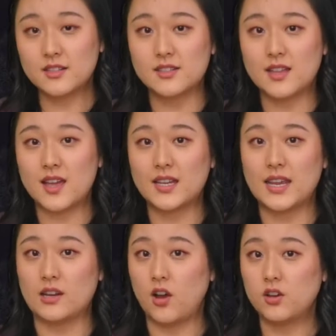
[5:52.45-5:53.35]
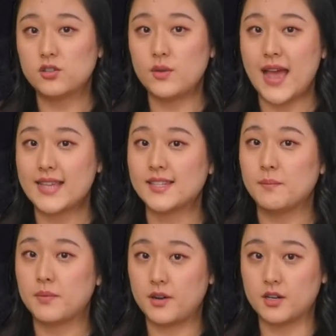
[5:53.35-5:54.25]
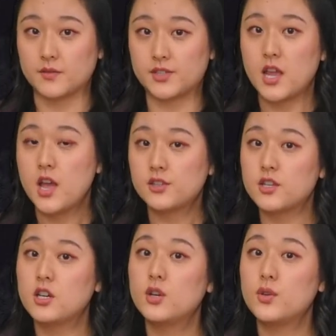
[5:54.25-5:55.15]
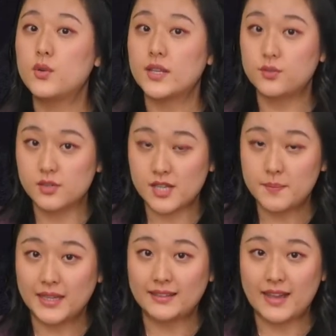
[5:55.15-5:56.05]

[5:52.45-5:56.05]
side it also has some curves. So you can do something